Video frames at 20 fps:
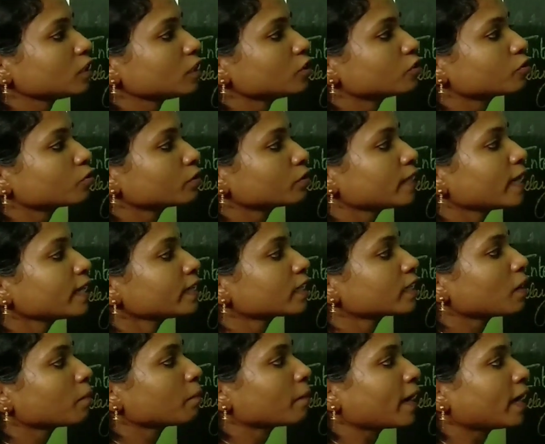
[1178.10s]
So that
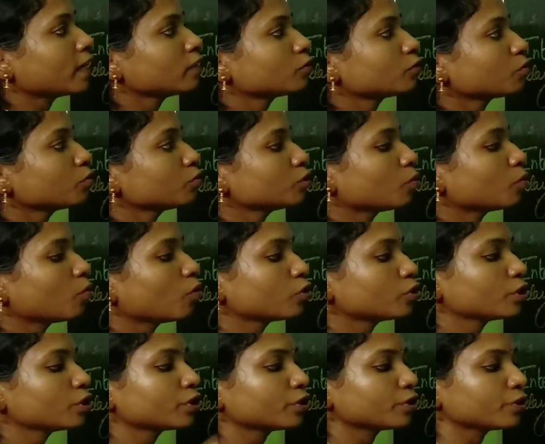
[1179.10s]
command through the
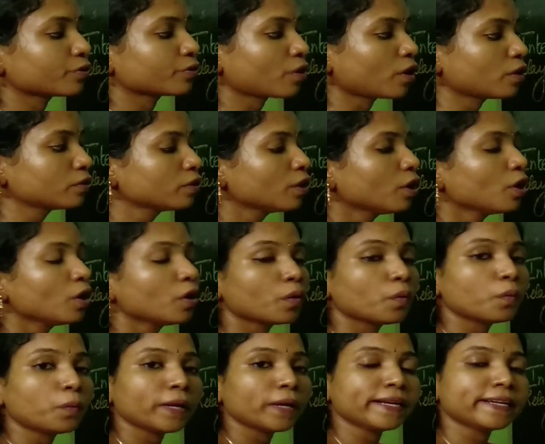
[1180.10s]
motor neuron
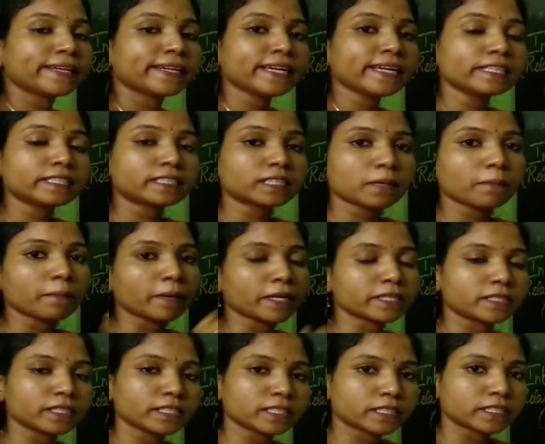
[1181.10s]
will reach the
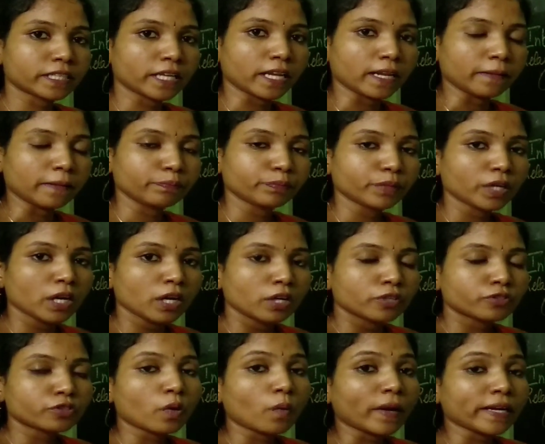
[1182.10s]
muscle cell.
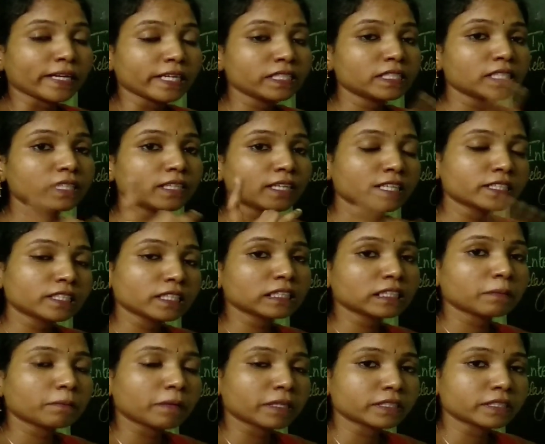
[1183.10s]
So why is it reaching
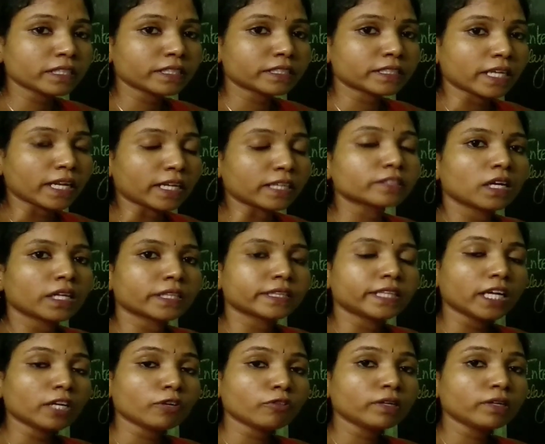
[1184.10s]
the muscle cell?
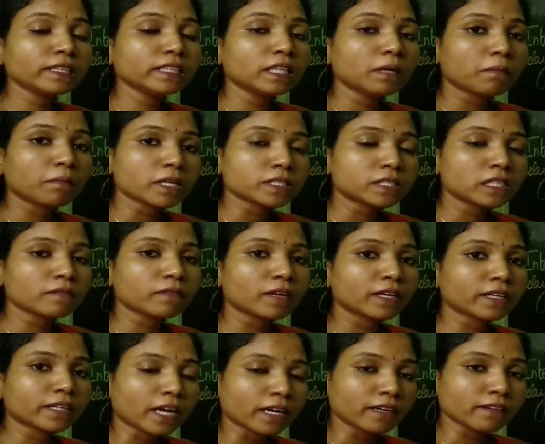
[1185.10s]
Then only the muscle
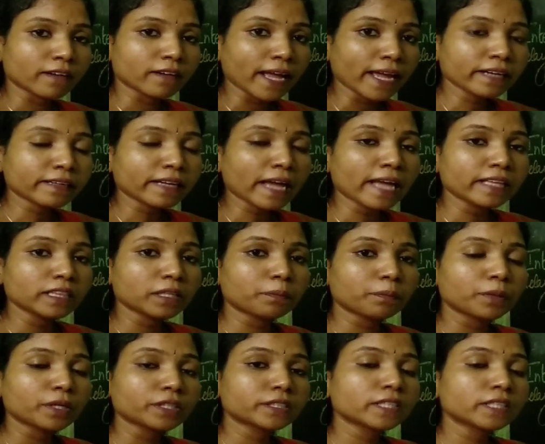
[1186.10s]
will contract and the
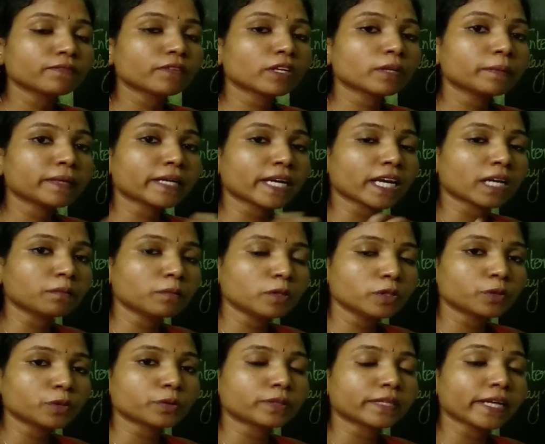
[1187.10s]
person will be
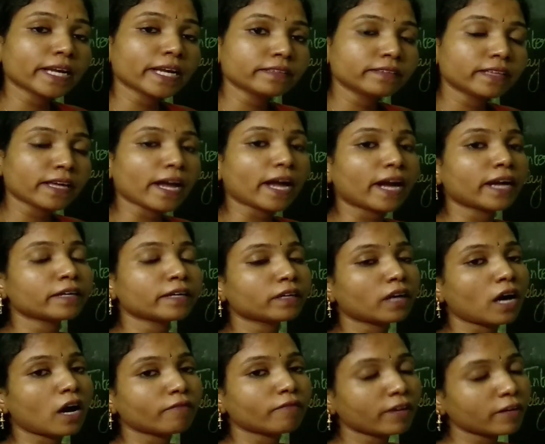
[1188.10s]
able to take the hand
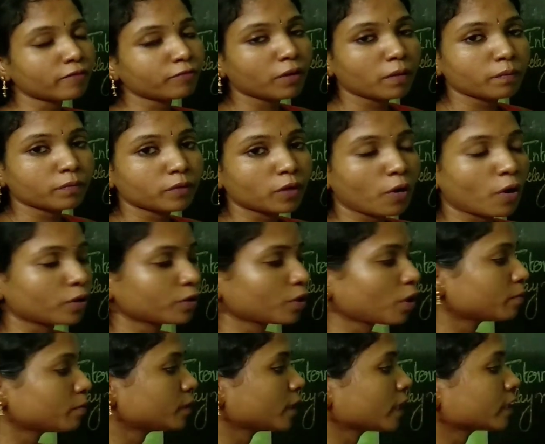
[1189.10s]
away from the hot
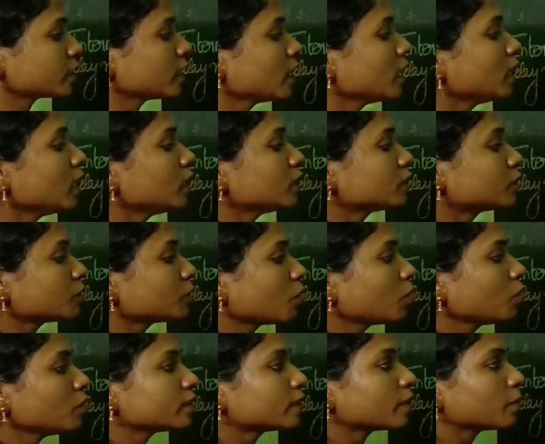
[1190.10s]
object.
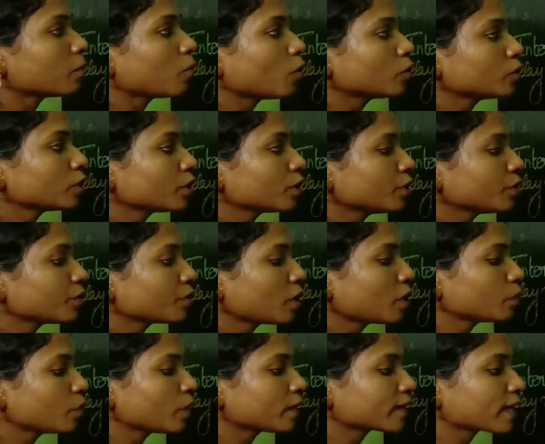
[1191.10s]
So the motor
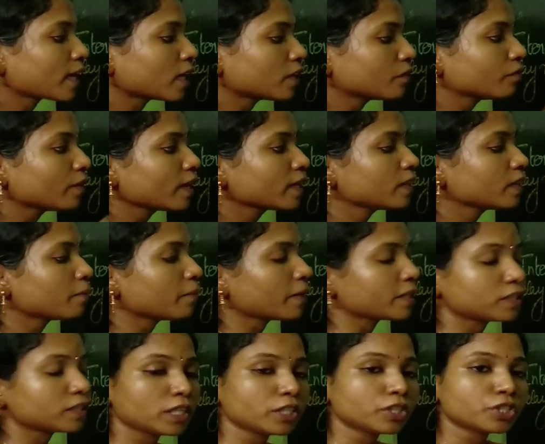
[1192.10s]
neuron will convey the
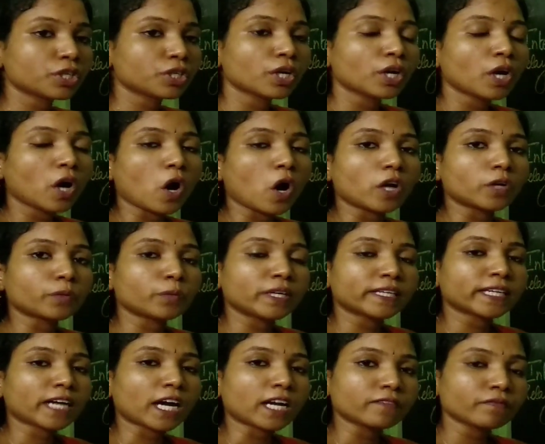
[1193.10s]
message or
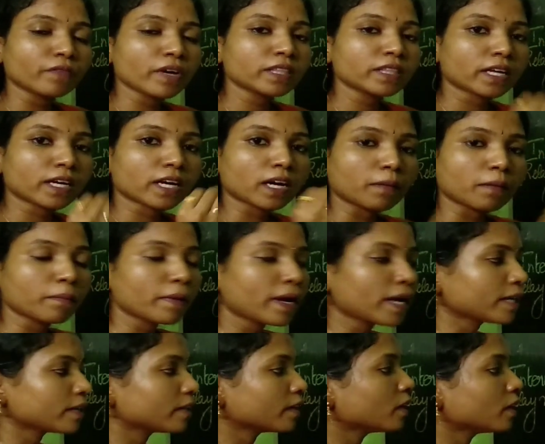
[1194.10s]
will convey the
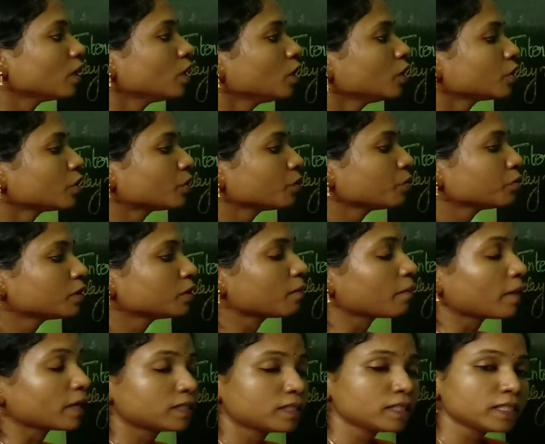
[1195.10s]
command to the
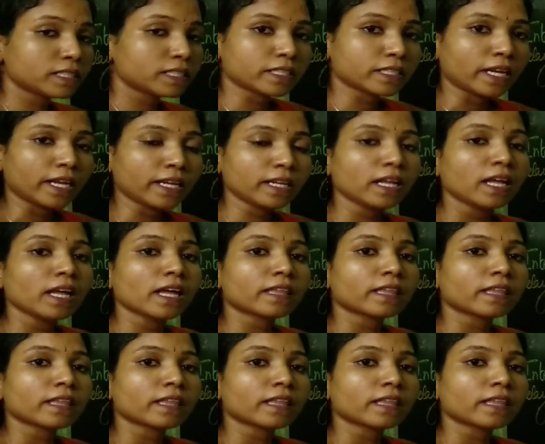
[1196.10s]
muscle cell.